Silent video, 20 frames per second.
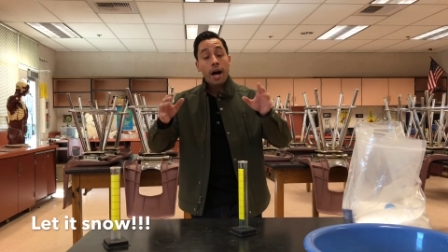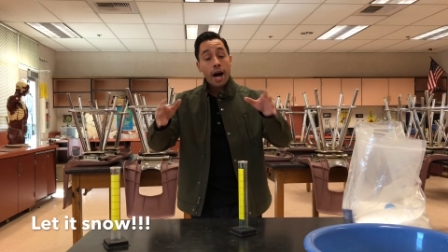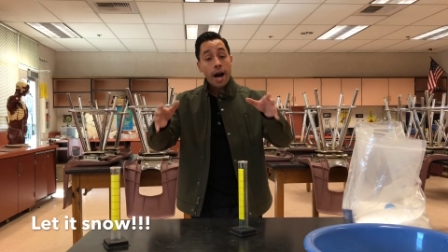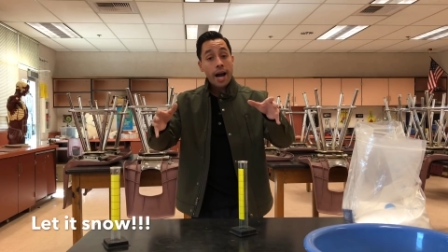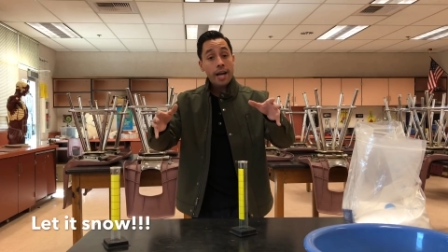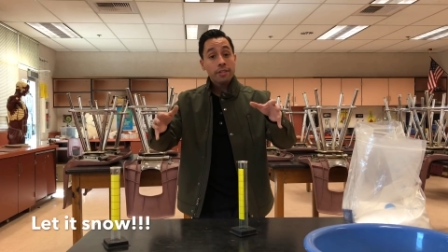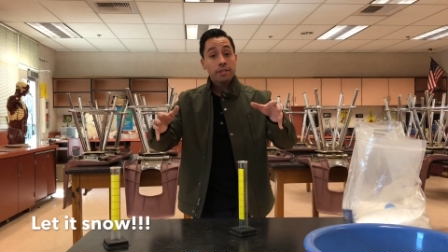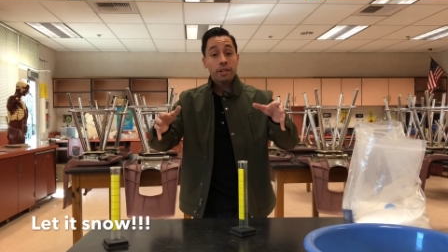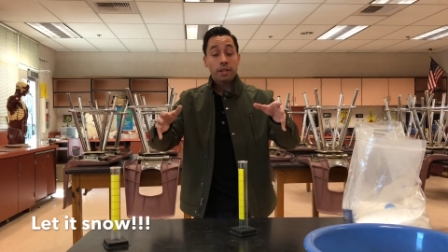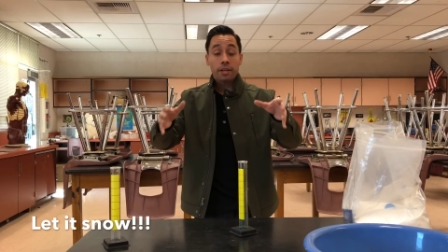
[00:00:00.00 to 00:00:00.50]

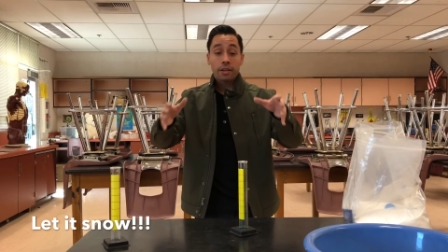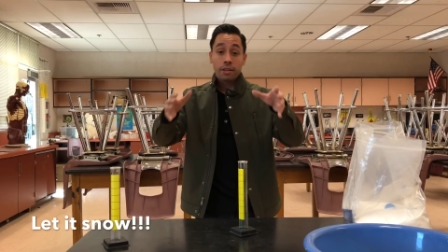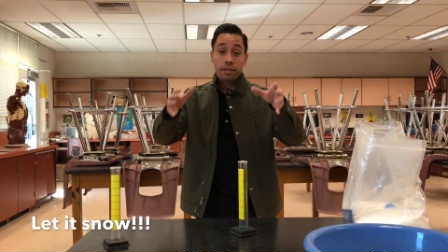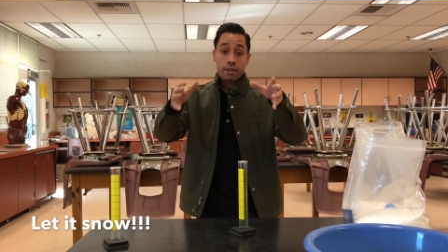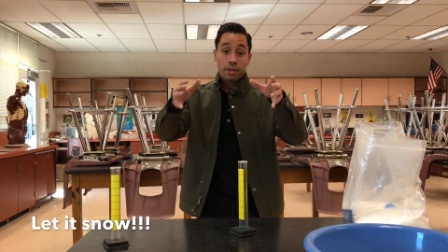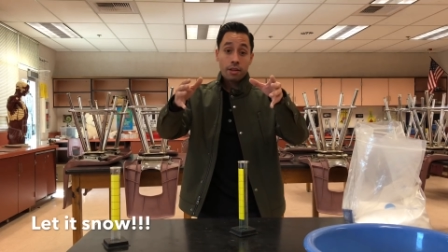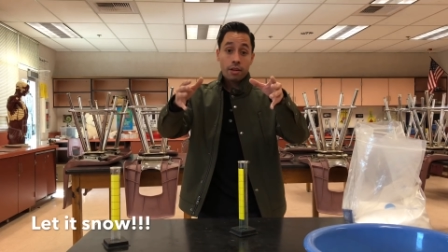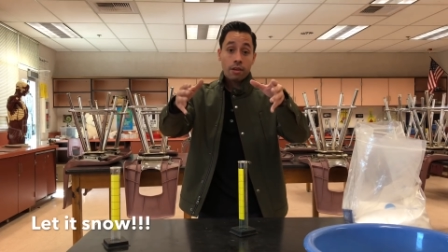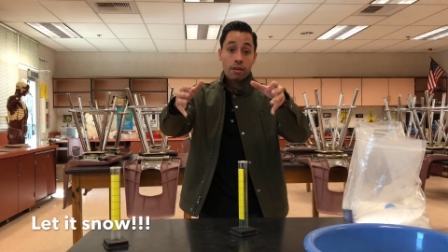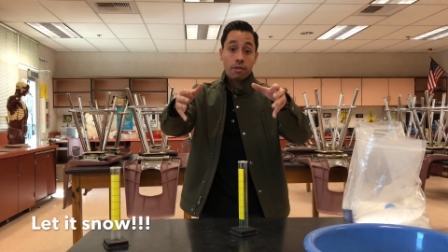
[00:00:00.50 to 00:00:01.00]
Isaac,
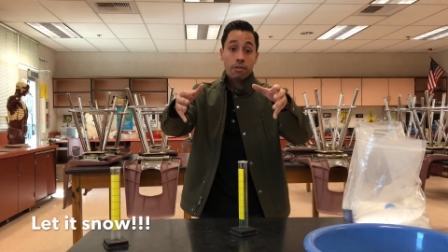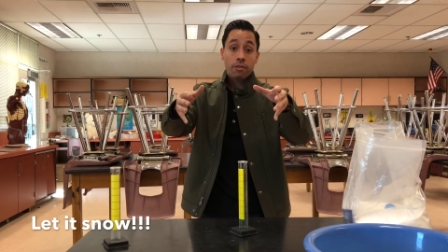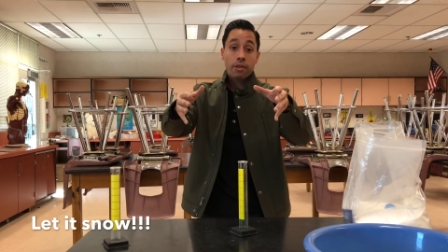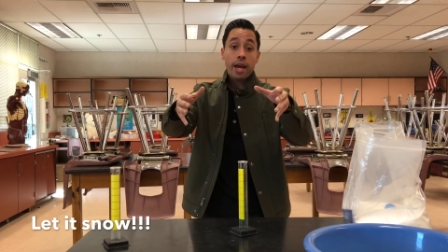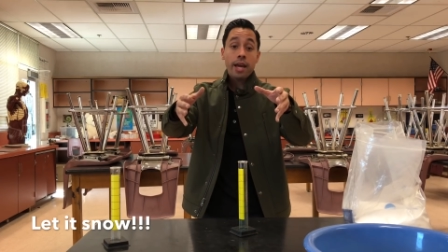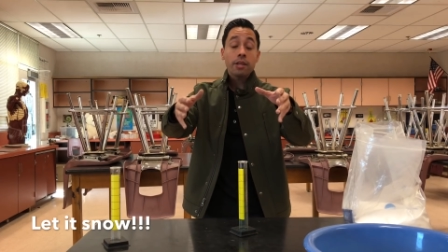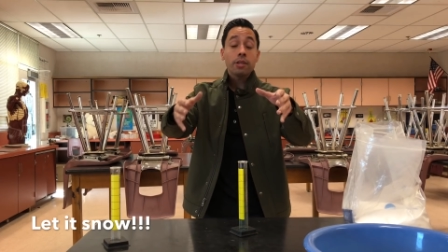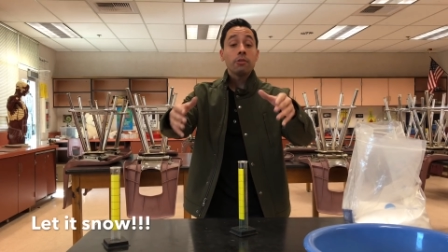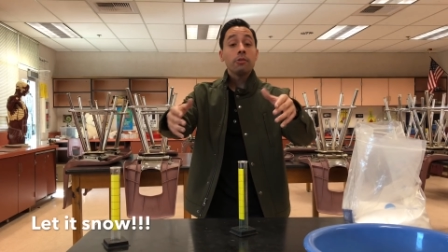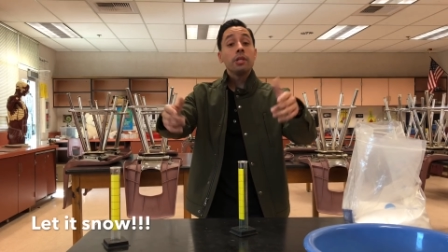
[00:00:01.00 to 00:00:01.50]

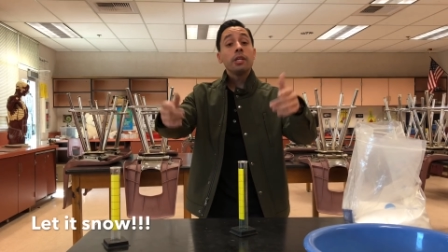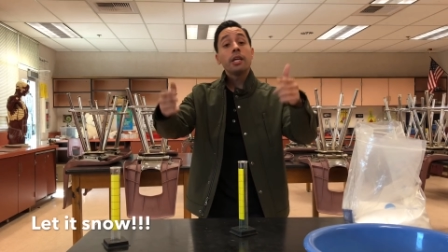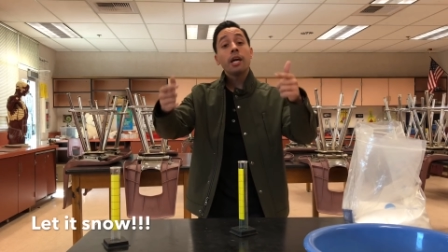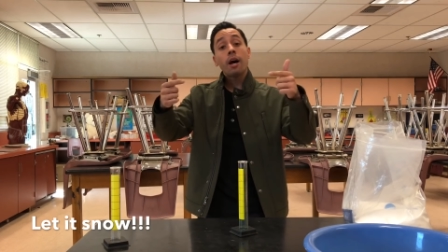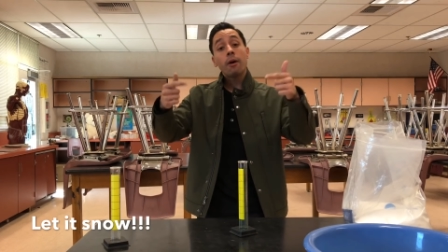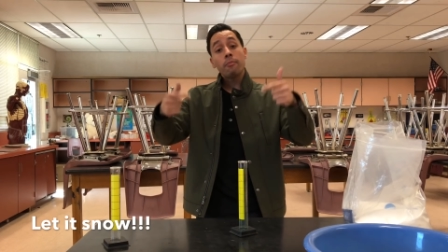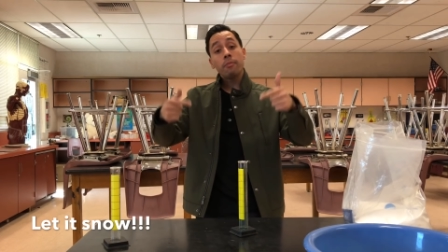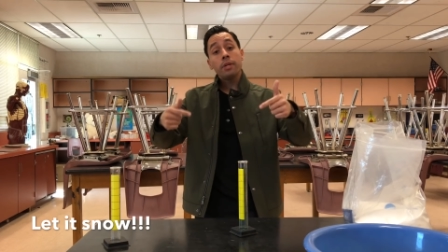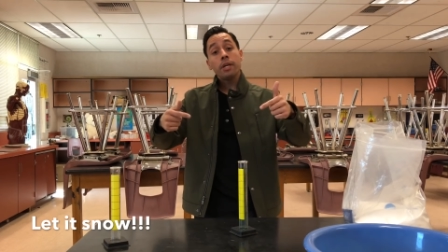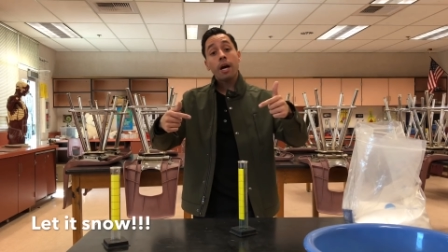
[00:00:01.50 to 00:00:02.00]
thank you. He
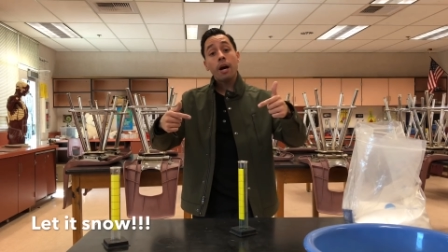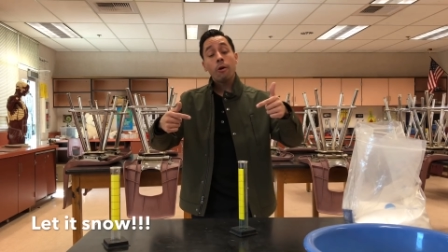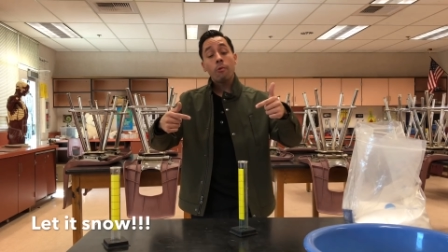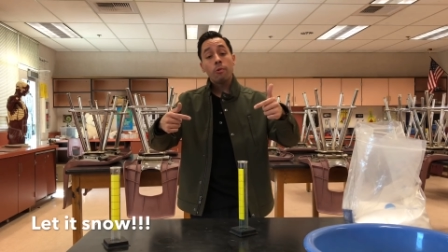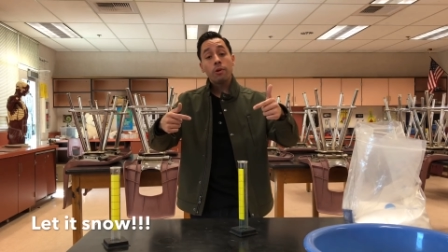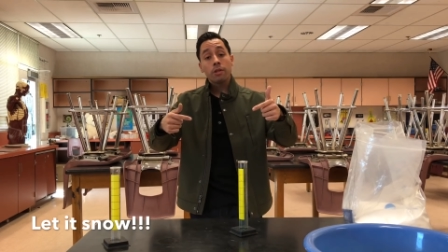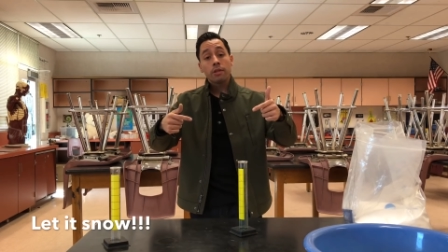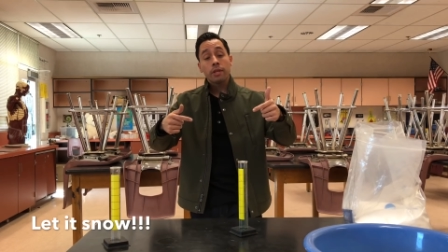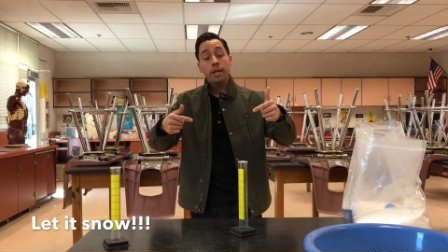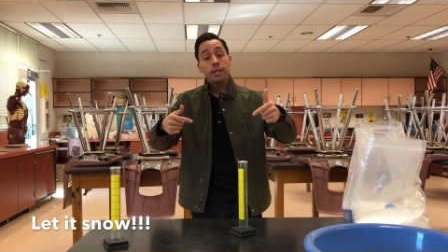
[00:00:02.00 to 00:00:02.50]
helped me out
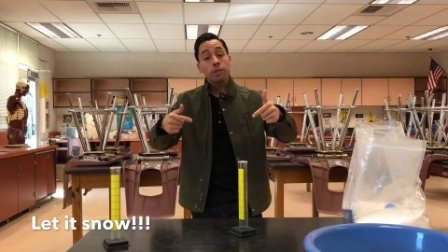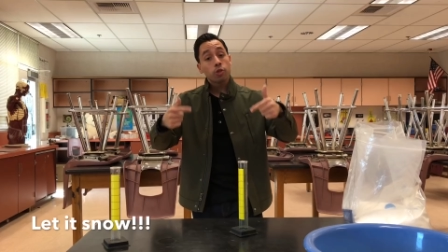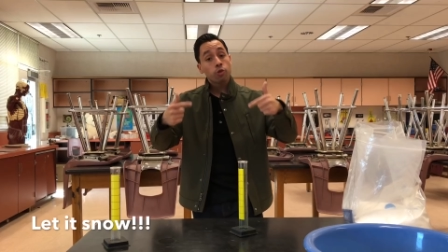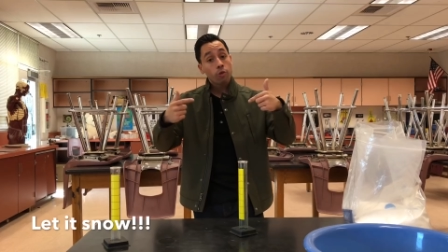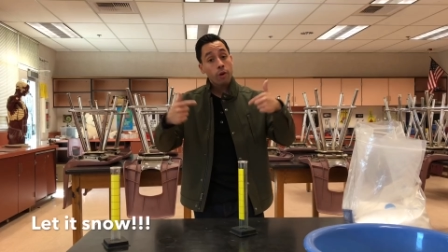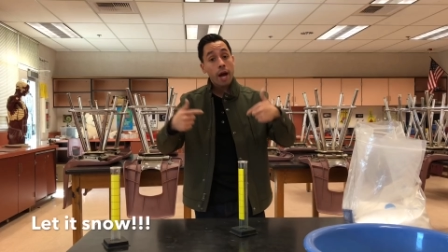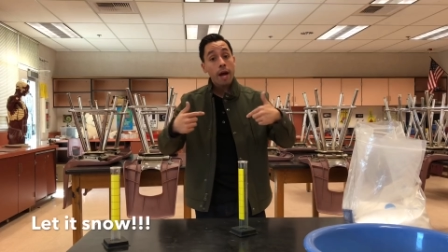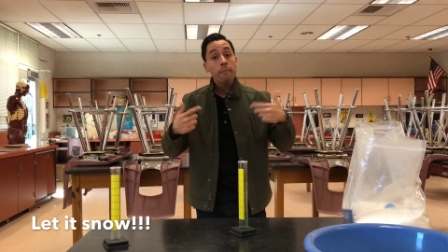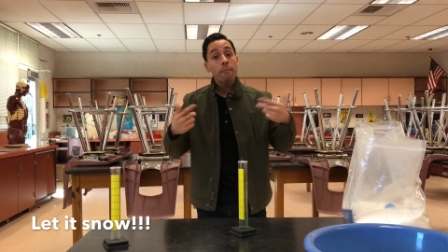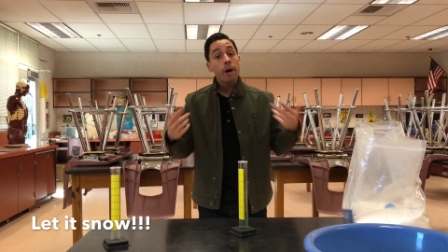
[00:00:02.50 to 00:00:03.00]
with a
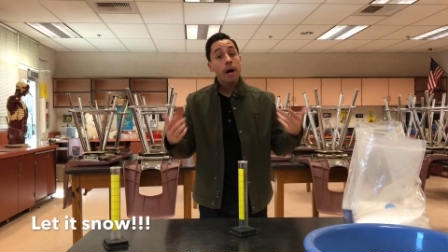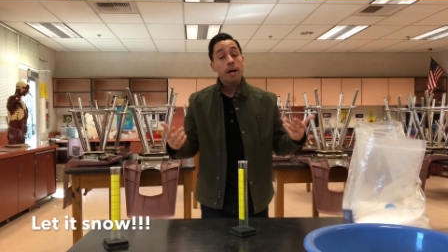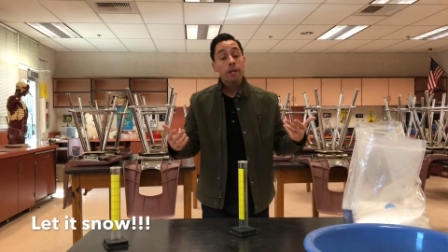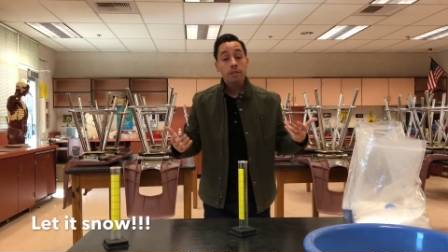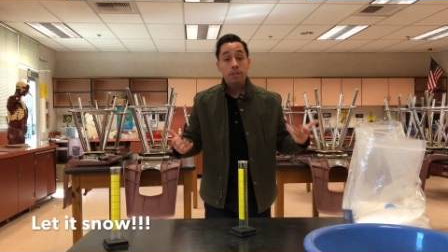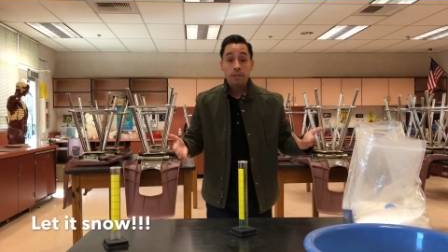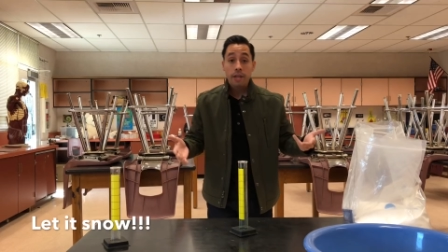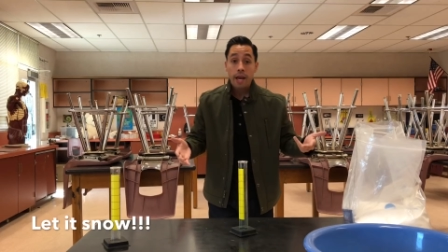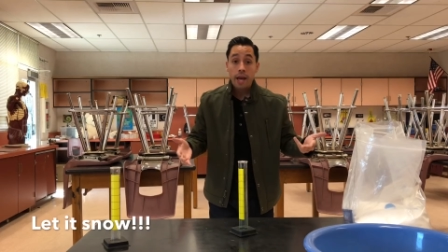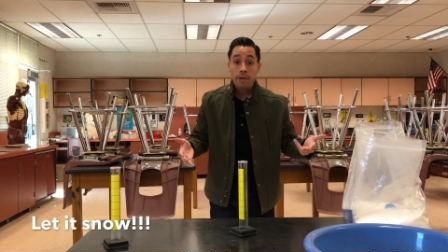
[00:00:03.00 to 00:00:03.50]

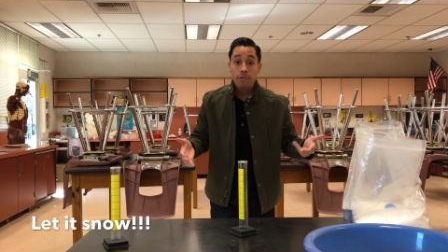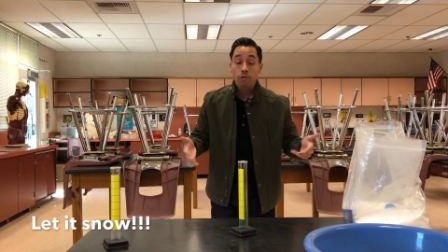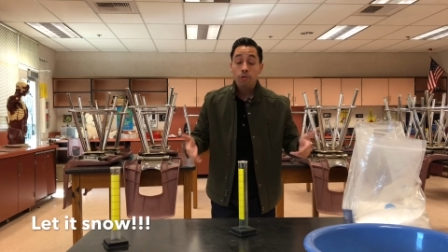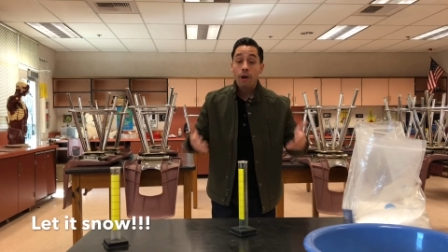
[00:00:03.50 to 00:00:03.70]
tripod stand,